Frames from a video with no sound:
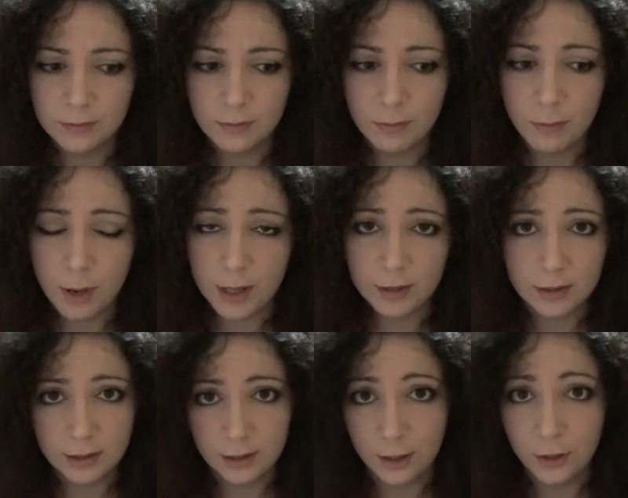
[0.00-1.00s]

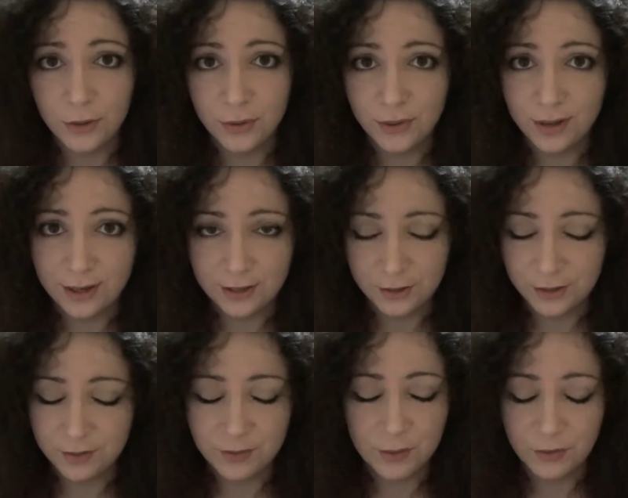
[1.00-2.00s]
months ago. I don't
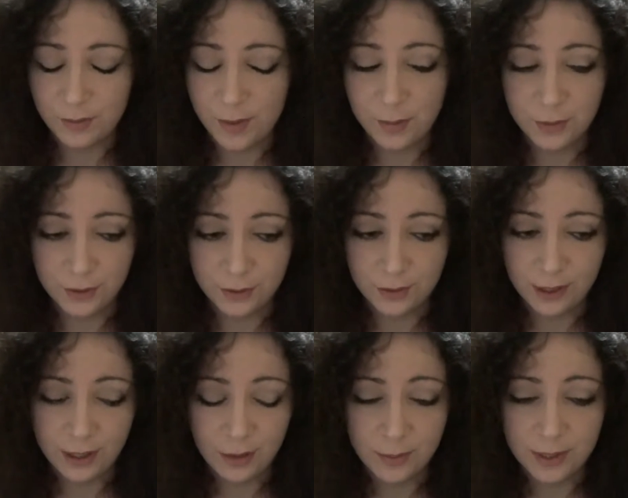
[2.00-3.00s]
even remember
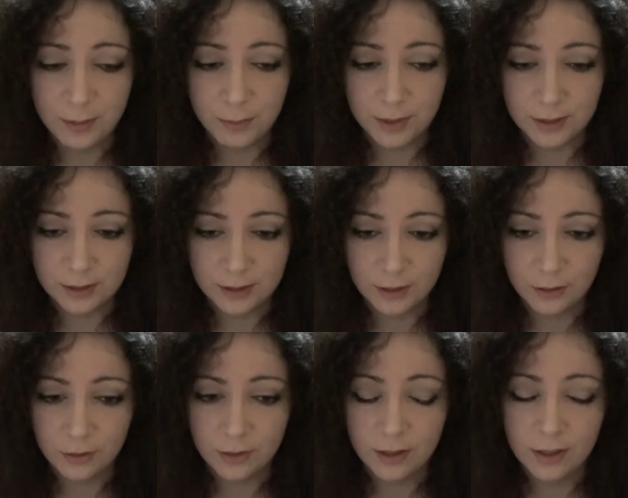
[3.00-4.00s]
how many months ago,
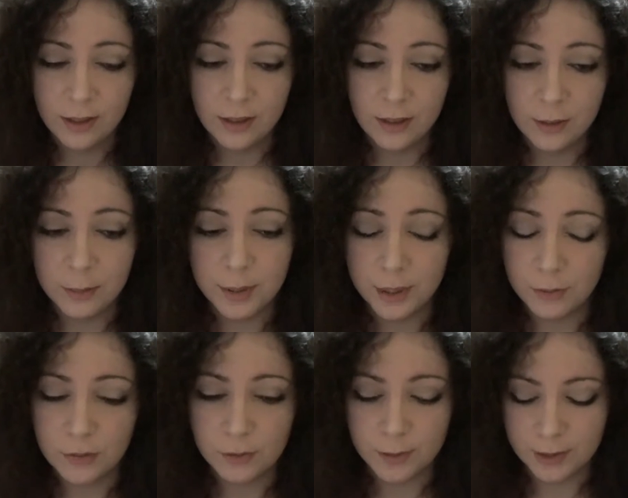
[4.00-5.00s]
but it
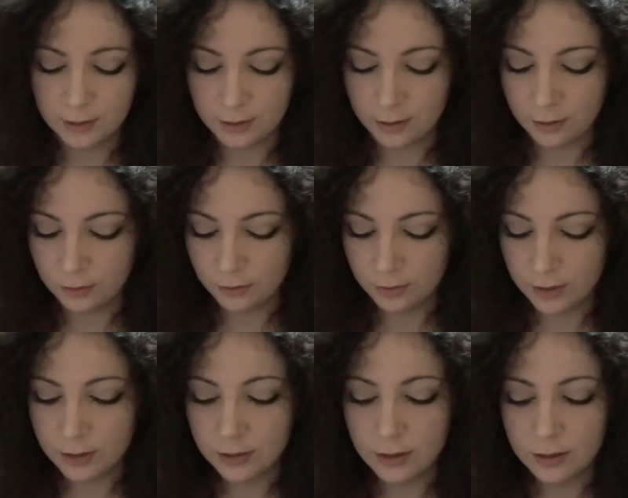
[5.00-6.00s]
was months ago.
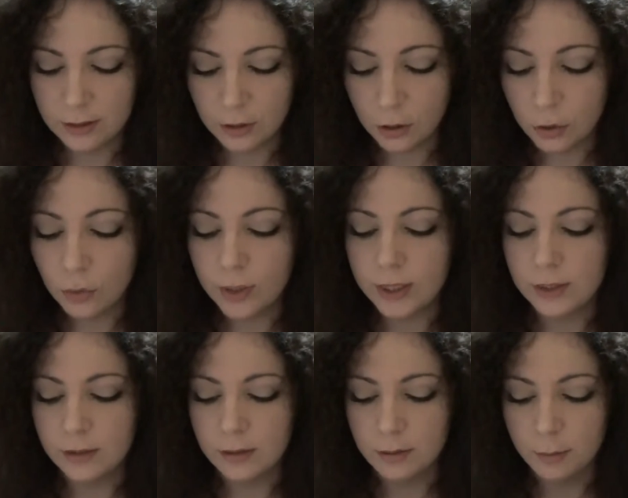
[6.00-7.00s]
It's
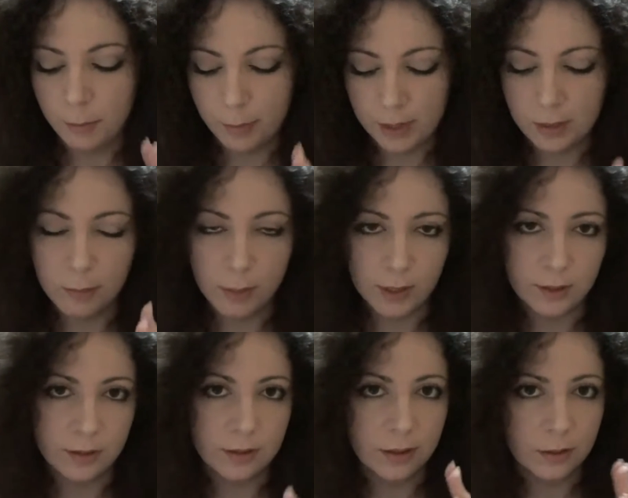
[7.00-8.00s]
always many
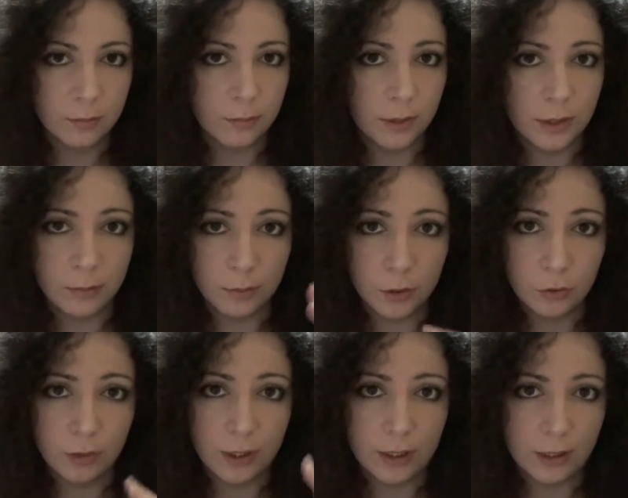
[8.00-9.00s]
months in
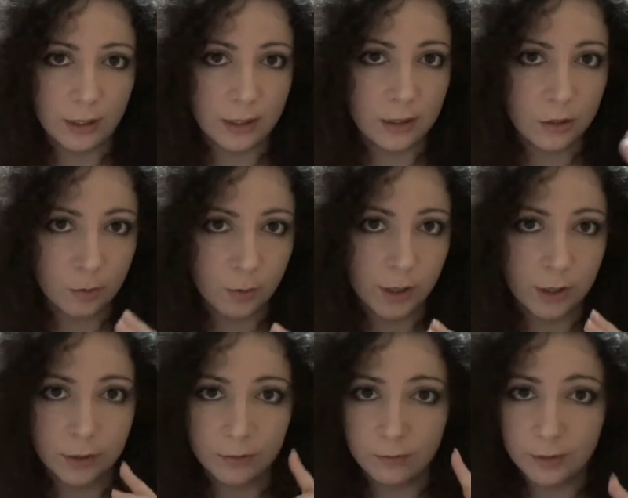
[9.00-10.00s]
between each
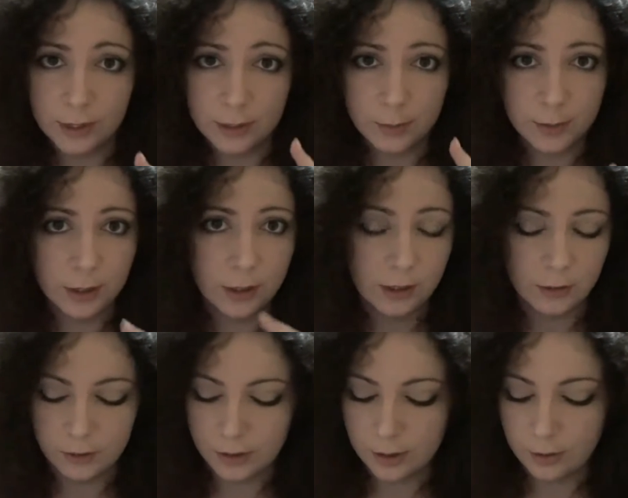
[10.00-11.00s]
part of this
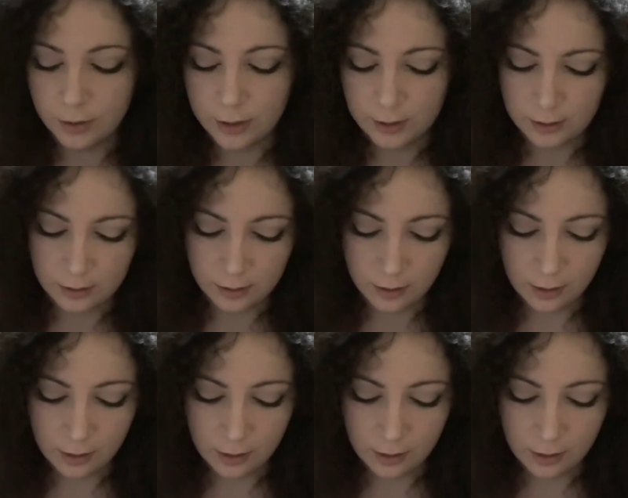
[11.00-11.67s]
particular series.